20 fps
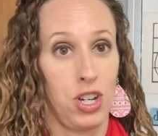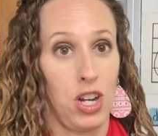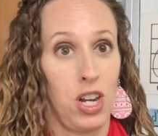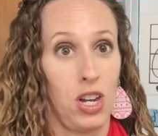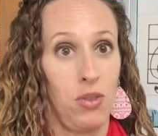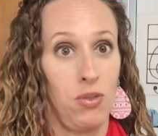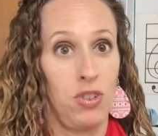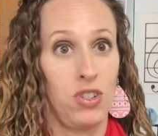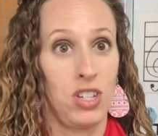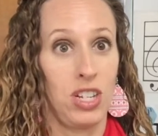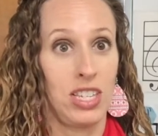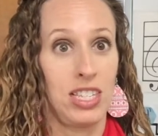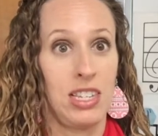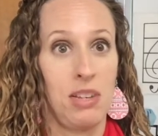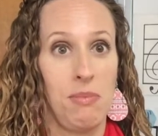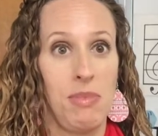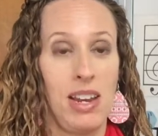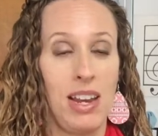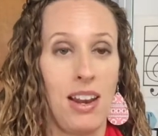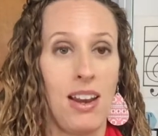you in just a
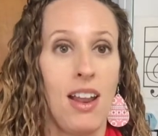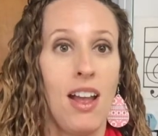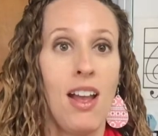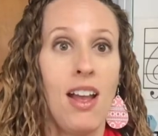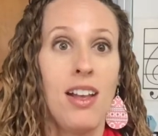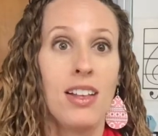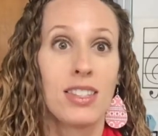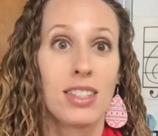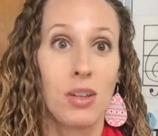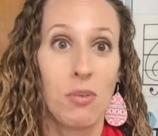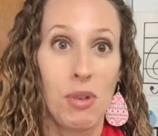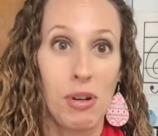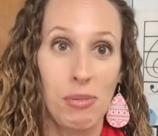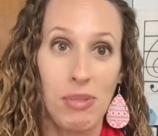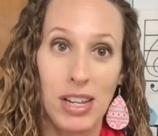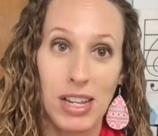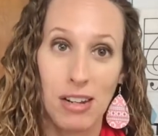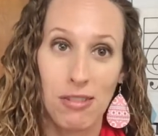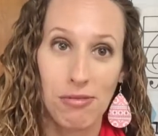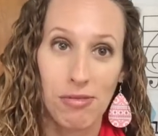minute. So when
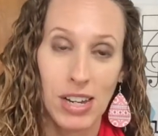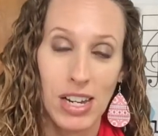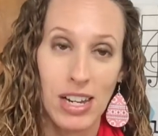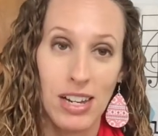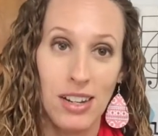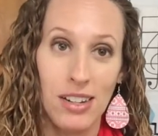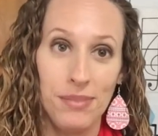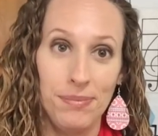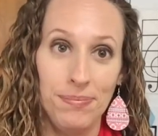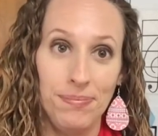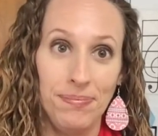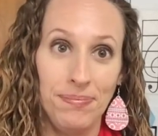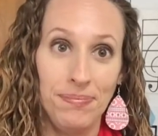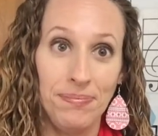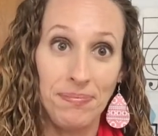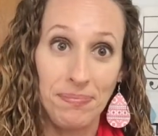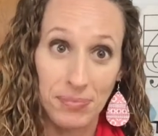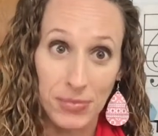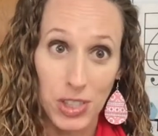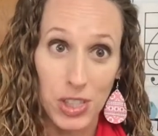we can read
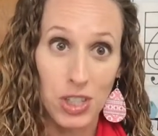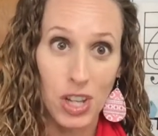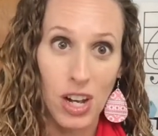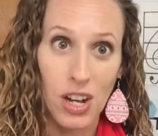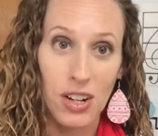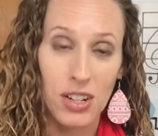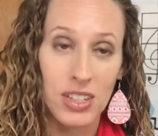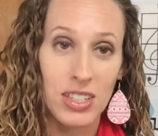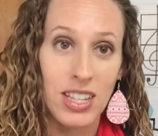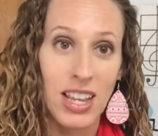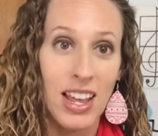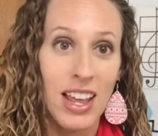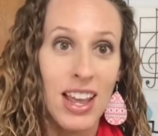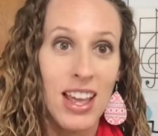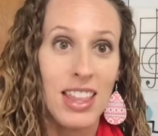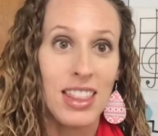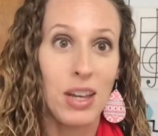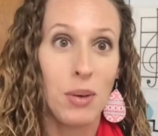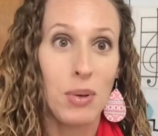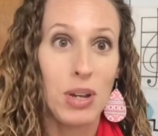songs
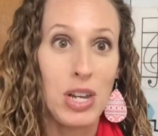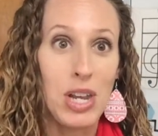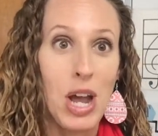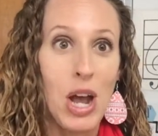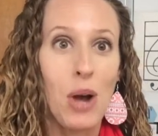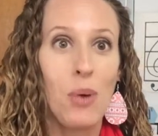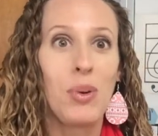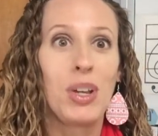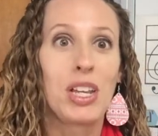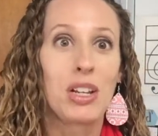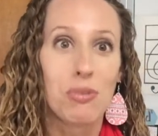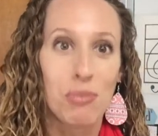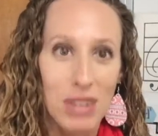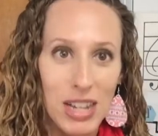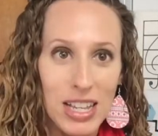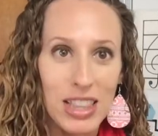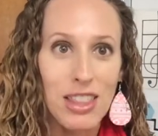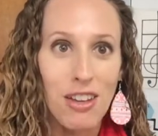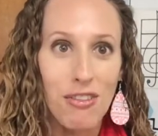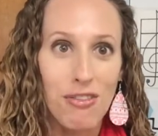that we know, we can
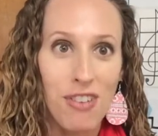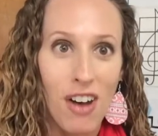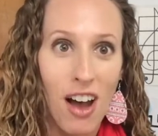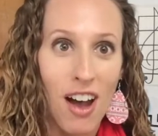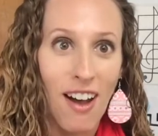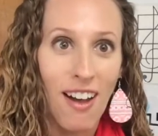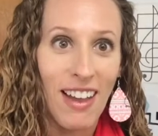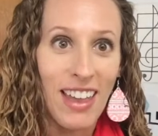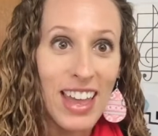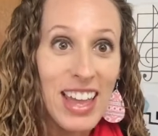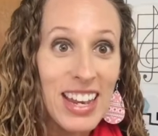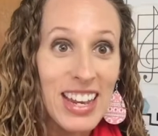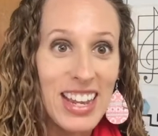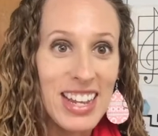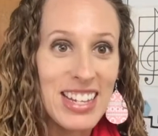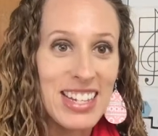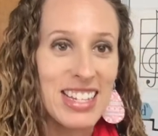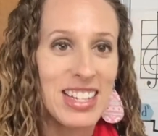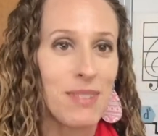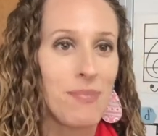read the fa in
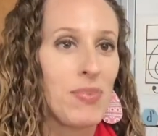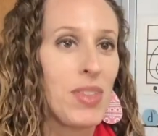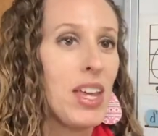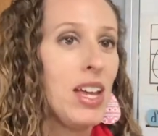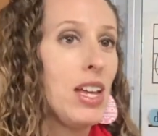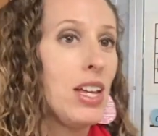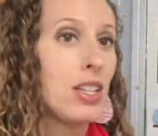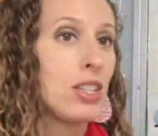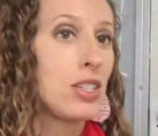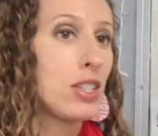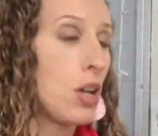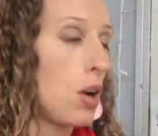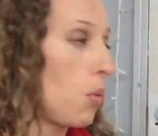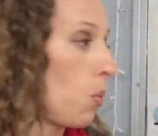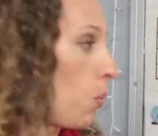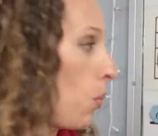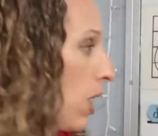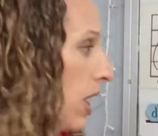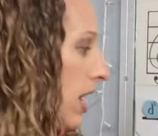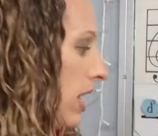it. So
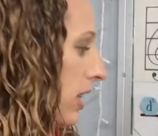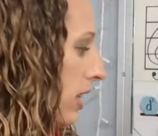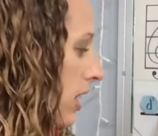when it